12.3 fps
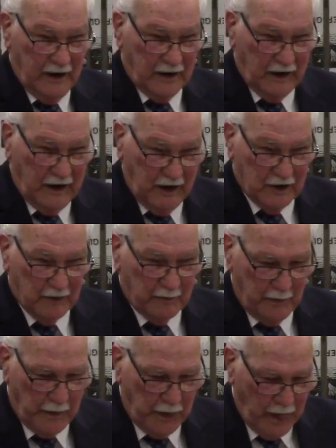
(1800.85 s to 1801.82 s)
to Egypt.
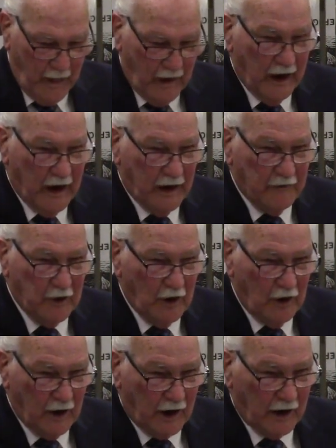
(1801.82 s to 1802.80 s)
And if you
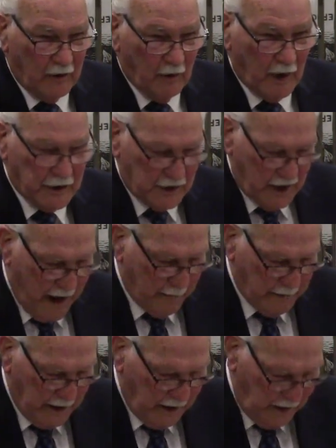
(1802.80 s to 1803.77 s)
look at what's
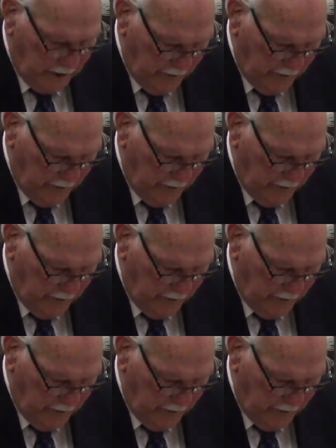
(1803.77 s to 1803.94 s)
happening